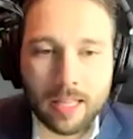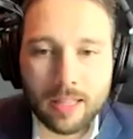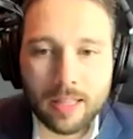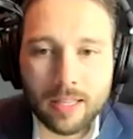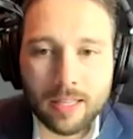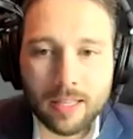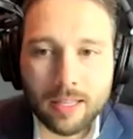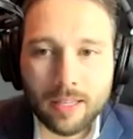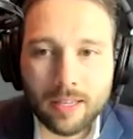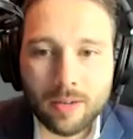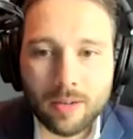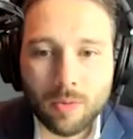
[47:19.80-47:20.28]

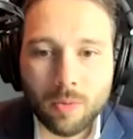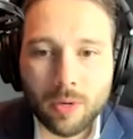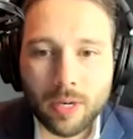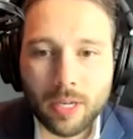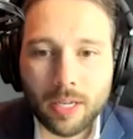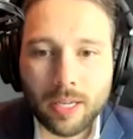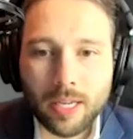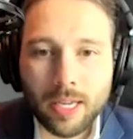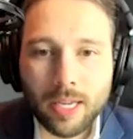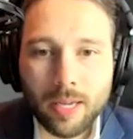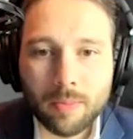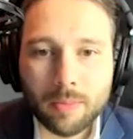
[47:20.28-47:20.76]
that when
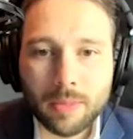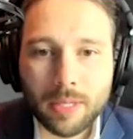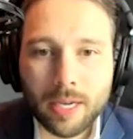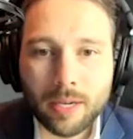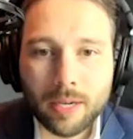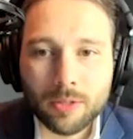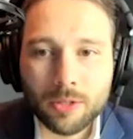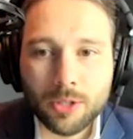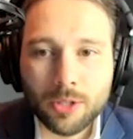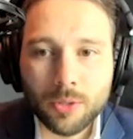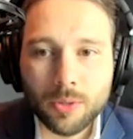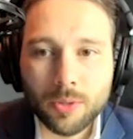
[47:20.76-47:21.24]
it came
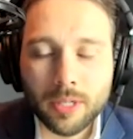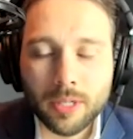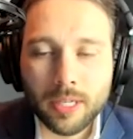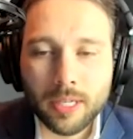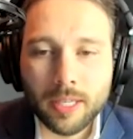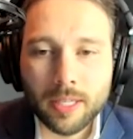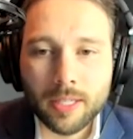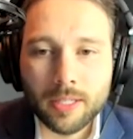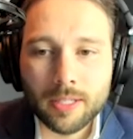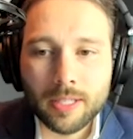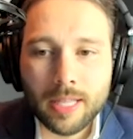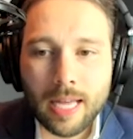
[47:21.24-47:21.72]
down to it
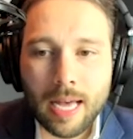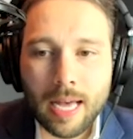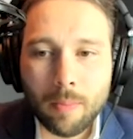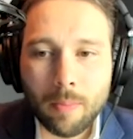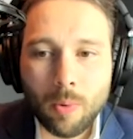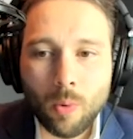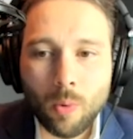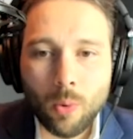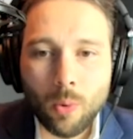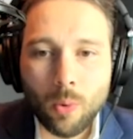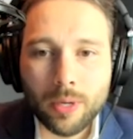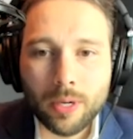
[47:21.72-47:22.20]
is that
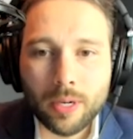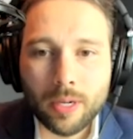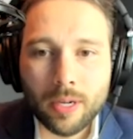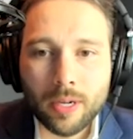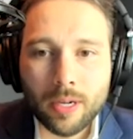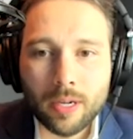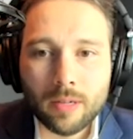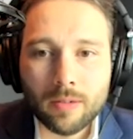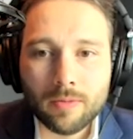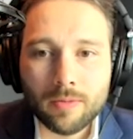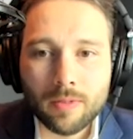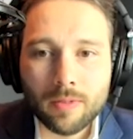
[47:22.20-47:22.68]
point
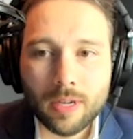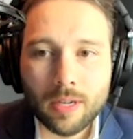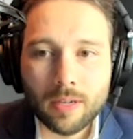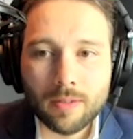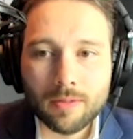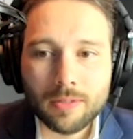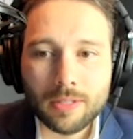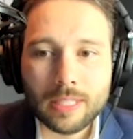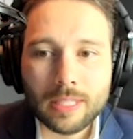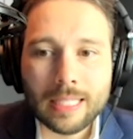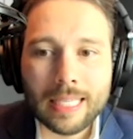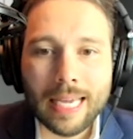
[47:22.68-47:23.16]
of
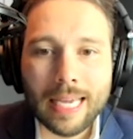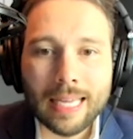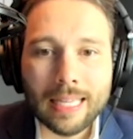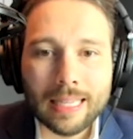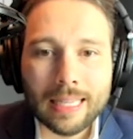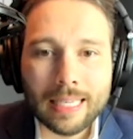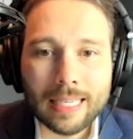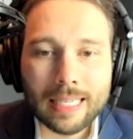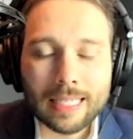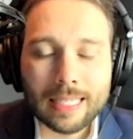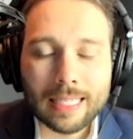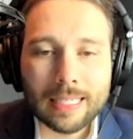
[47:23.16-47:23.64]

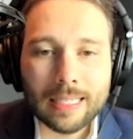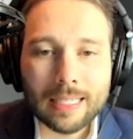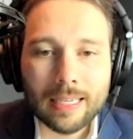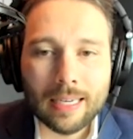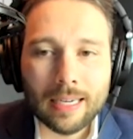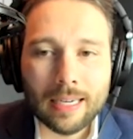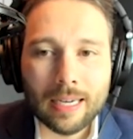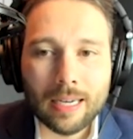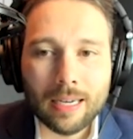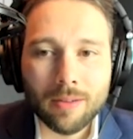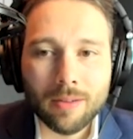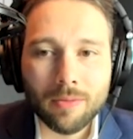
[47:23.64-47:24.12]
scaling
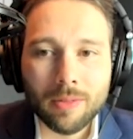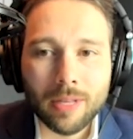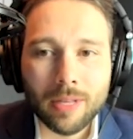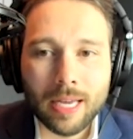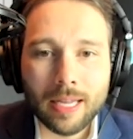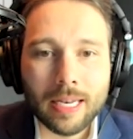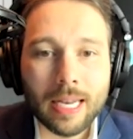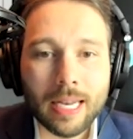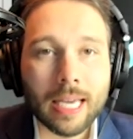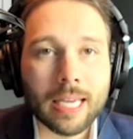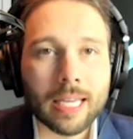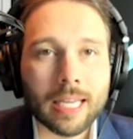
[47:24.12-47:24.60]

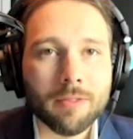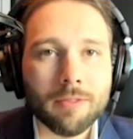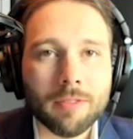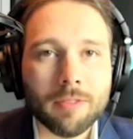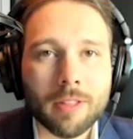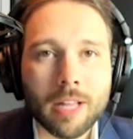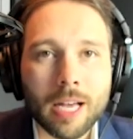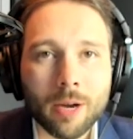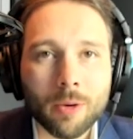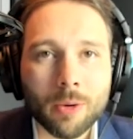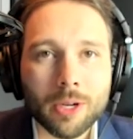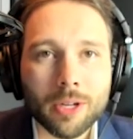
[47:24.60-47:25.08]
that negative
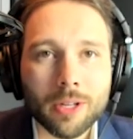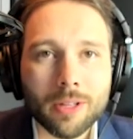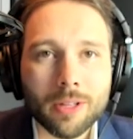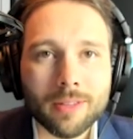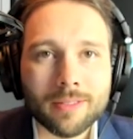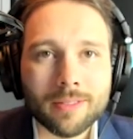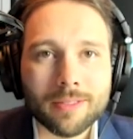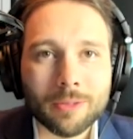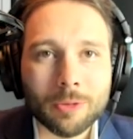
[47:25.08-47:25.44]
flywheel,